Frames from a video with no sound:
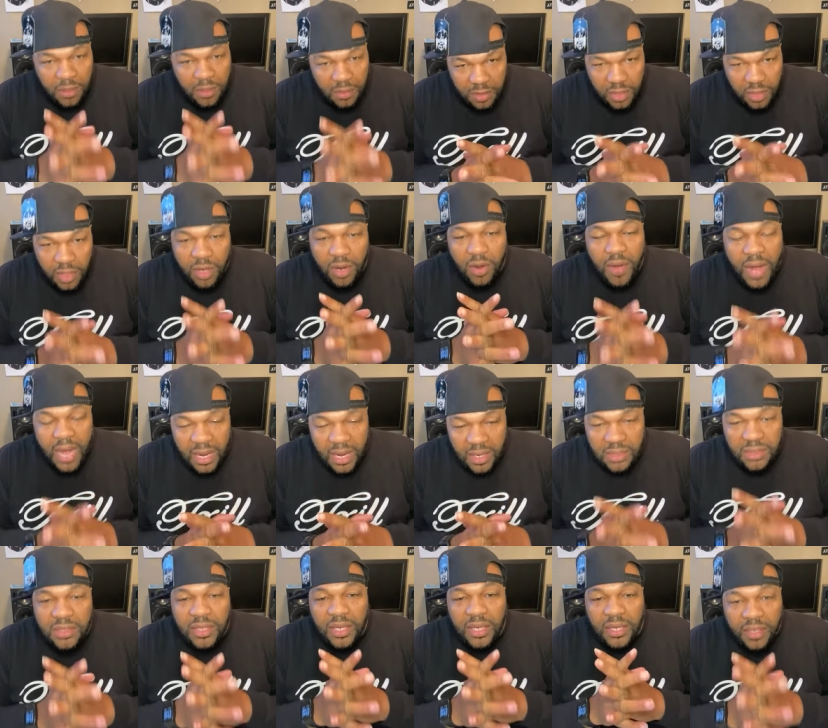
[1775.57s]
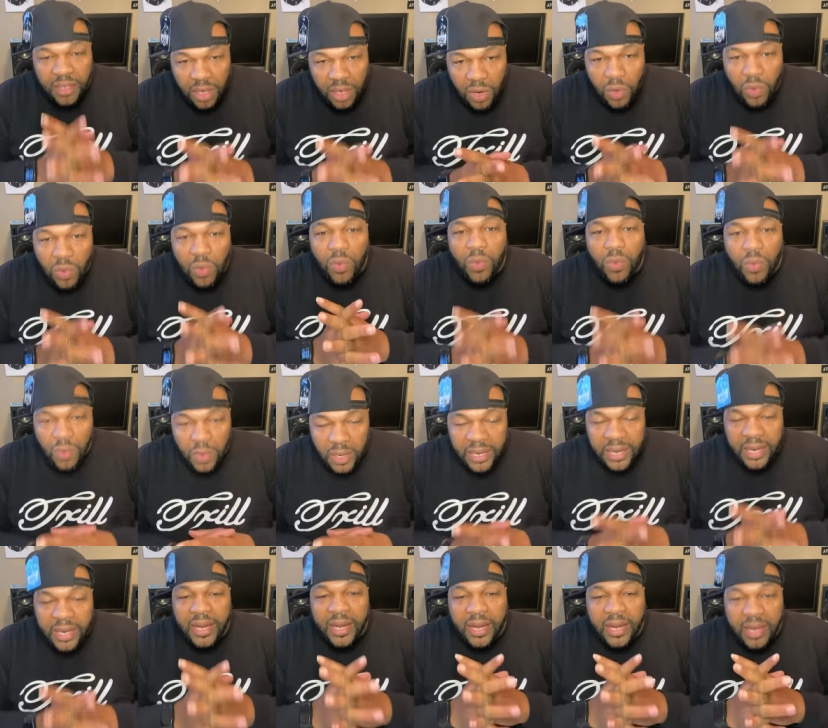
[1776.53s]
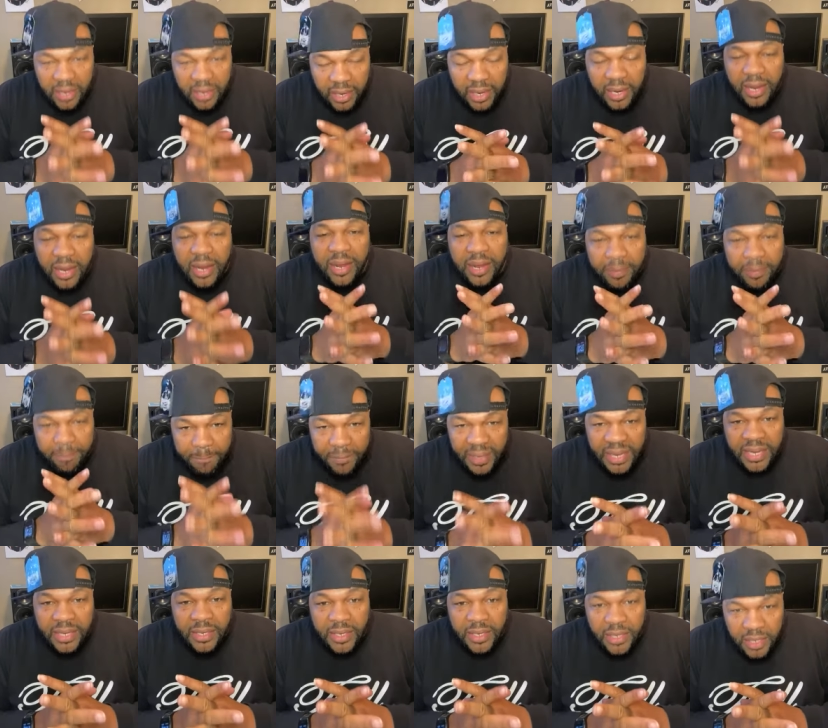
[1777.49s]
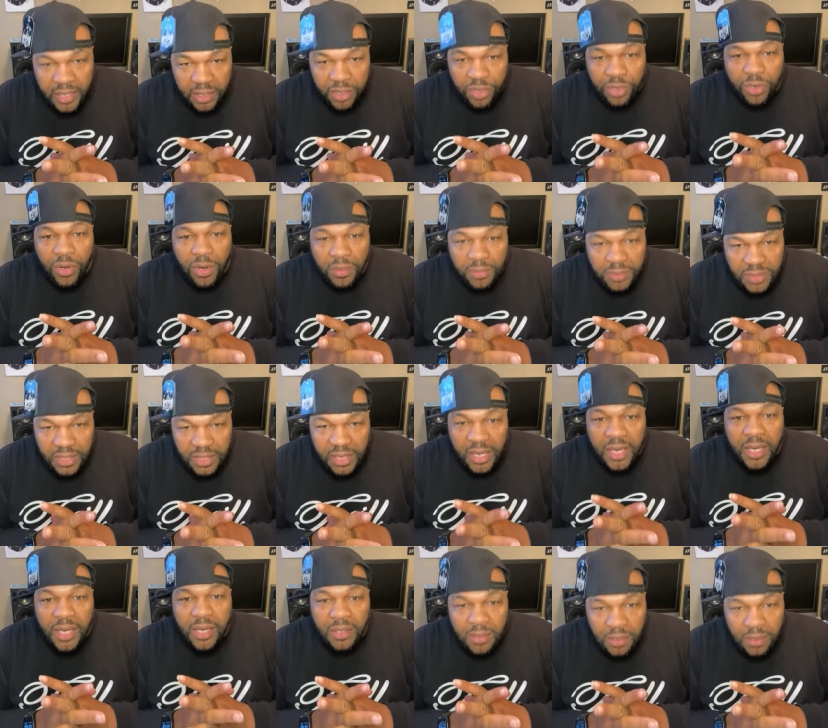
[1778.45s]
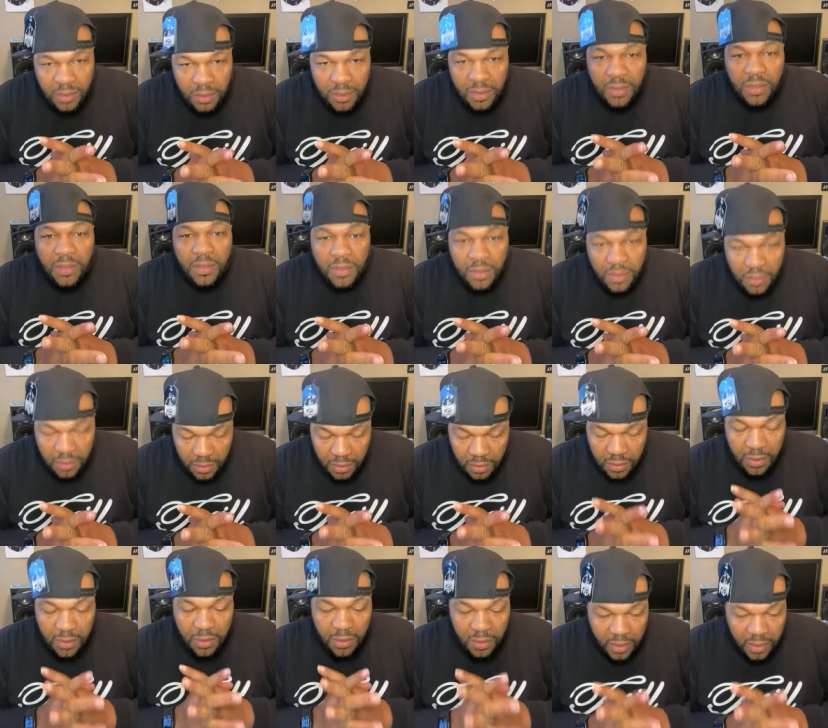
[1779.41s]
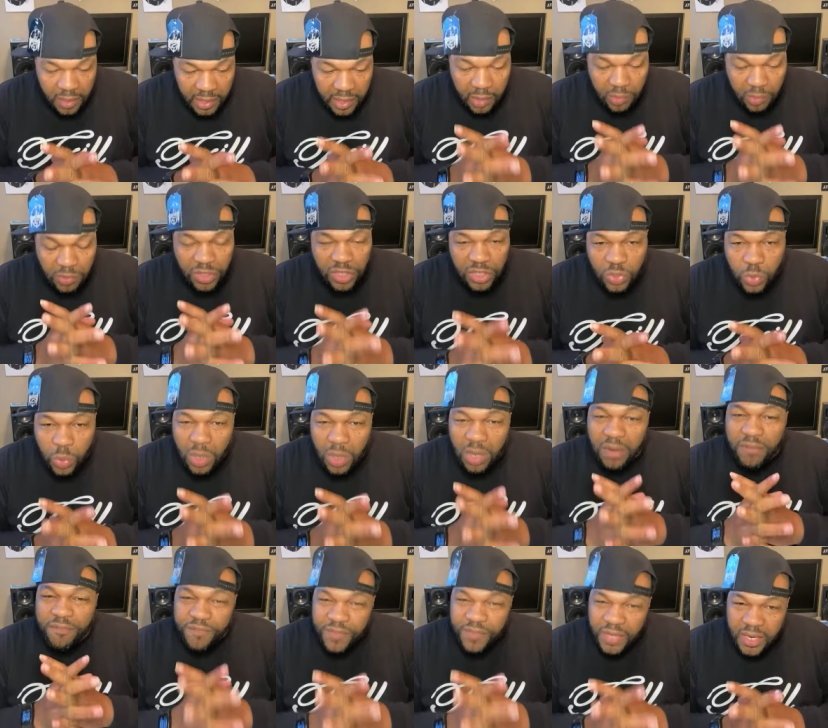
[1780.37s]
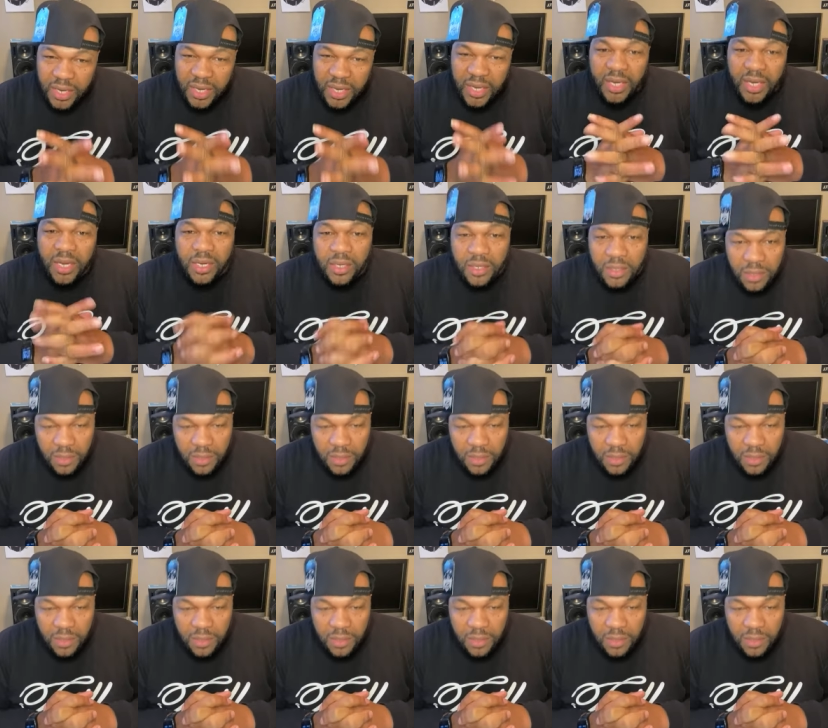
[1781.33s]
to know how to say no and, and, and mean it, you know what I'm saying? And don't just want to fit in.